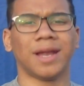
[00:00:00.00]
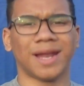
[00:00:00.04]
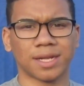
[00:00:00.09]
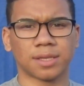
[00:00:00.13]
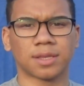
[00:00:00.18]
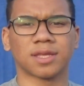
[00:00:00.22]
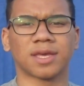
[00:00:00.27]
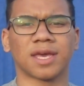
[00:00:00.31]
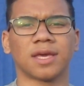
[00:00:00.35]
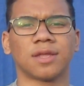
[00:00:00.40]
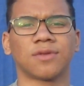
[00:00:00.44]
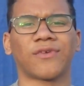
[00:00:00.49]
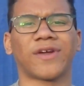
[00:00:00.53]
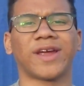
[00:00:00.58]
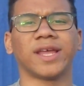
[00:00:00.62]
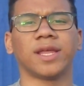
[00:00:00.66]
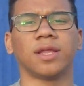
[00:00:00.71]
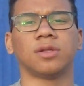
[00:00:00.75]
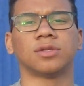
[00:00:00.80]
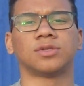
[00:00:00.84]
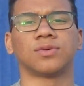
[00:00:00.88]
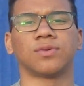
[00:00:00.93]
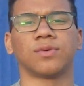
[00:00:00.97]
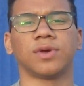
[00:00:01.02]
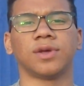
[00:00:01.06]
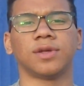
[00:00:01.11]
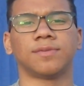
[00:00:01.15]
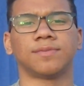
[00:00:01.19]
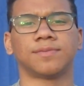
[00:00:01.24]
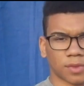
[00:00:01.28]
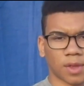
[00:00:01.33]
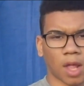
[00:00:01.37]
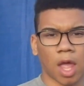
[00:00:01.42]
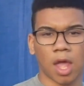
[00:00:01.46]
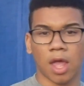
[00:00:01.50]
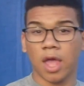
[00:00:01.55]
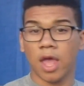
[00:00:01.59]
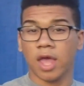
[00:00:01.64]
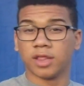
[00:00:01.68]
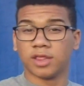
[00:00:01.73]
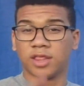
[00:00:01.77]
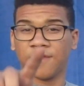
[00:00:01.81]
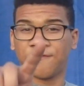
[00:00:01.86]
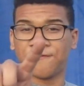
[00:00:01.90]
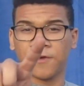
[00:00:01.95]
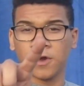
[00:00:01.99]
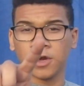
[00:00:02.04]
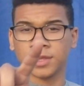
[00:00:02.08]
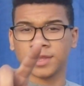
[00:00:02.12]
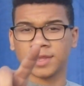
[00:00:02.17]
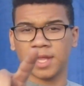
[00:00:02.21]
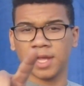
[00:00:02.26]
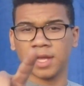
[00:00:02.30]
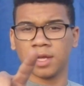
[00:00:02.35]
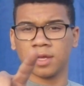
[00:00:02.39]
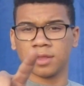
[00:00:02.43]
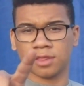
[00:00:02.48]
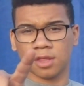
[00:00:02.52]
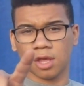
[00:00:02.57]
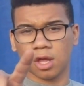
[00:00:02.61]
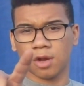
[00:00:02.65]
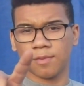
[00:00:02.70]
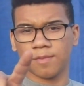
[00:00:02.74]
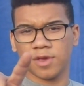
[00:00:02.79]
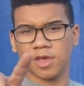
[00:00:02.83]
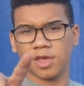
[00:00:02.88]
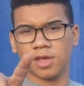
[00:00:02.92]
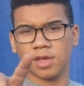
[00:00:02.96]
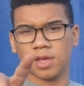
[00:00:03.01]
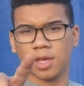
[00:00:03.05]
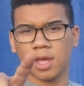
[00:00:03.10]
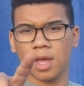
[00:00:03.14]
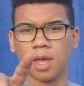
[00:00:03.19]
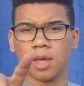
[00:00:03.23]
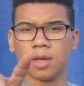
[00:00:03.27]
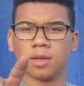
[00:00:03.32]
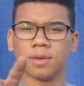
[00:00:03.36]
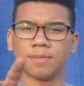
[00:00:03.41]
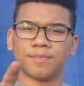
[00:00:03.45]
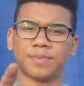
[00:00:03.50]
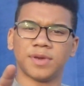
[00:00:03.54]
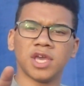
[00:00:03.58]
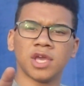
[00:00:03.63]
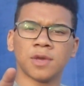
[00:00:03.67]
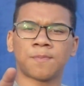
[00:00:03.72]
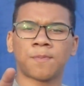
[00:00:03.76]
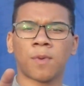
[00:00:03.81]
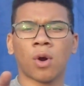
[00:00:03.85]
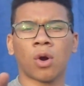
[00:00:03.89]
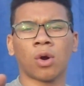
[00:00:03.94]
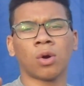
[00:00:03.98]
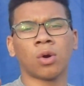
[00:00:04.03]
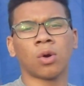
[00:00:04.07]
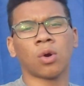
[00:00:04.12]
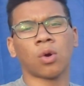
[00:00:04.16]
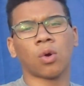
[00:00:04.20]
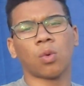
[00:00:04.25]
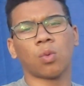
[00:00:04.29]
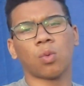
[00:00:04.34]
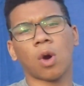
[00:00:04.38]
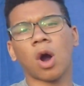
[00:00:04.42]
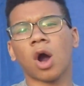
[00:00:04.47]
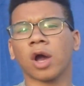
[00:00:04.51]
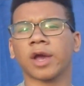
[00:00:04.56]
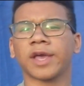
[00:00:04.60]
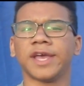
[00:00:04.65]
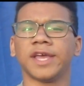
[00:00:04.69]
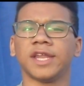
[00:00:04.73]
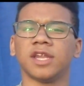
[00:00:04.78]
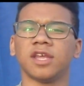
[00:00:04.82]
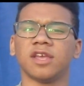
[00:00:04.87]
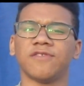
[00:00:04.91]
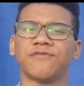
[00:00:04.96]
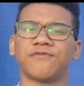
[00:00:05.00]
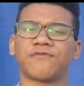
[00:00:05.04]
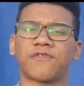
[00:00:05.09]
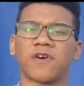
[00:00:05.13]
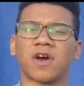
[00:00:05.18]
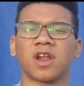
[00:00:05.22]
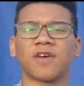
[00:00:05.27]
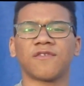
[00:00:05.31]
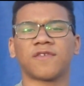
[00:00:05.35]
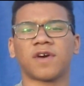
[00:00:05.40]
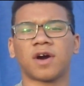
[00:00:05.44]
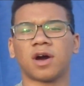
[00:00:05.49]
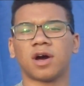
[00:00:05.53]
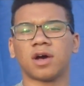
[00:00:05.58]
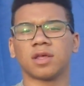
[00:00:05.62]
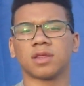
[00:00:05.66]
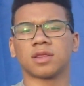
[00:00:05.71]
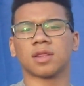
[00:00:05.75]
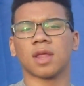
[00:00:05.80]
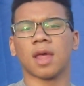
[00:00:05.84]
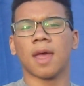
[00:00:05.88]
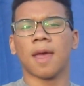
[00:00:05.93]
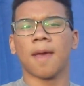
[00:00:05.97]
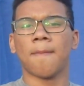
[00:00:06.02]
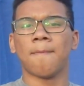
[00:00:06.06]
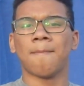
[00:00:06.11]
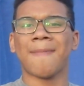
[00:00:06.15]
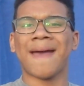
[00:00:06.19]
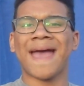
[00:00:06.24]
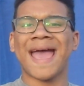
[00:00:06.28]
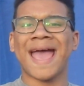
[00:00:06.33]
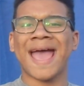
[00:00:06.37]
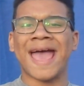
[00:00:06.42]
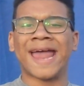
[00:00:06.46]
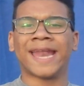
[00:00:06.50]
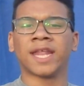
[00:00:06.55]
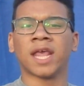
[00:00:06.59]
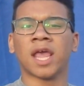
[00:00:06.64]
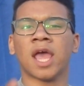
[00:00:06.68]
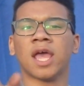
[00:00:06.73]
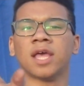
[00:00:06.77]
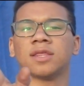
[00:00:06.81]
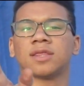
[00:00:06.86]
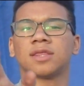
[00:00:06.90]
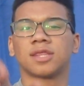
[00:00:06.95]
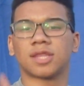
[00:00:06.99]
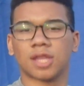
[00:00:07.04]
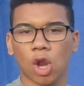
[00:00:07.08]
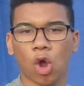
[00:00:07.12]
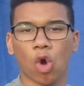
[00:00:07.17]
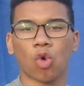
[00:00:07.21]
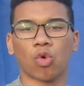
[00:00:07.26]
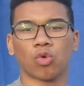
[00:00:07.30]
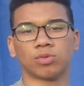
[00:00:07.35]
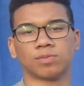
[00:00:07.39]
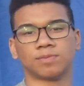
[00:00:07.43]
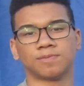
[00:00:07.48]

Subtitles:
Let's get right into it. The first thing is gonna be people walking in front of us mad slow.